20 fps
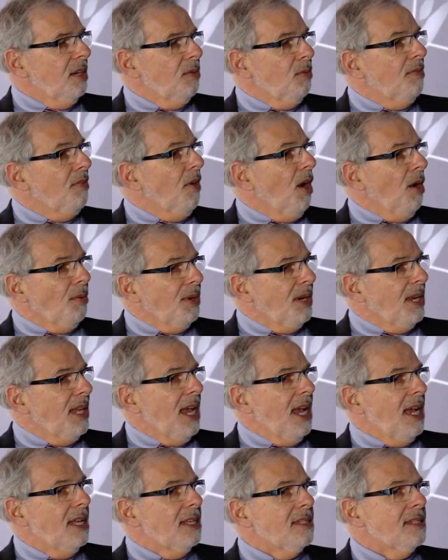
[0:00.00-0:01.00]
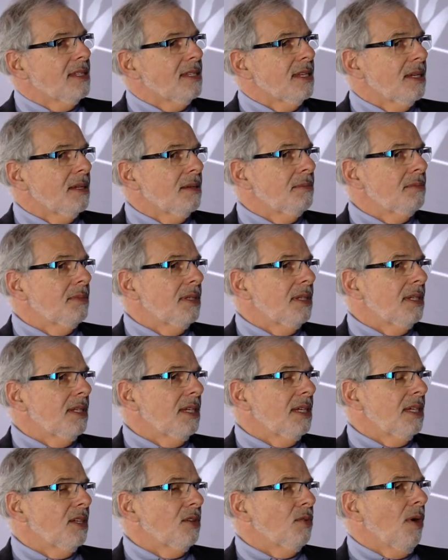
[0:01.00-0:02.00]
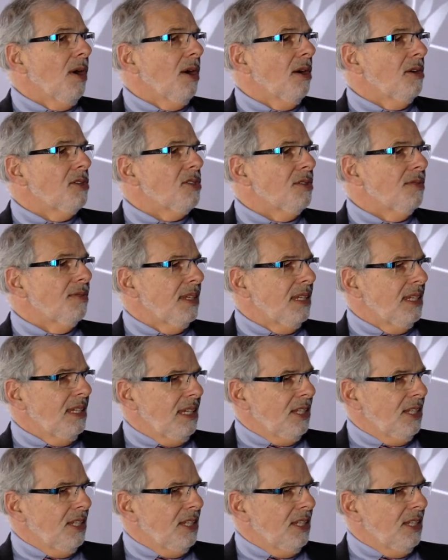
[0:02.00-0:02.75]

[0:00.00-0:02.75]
We've already had some inquiries of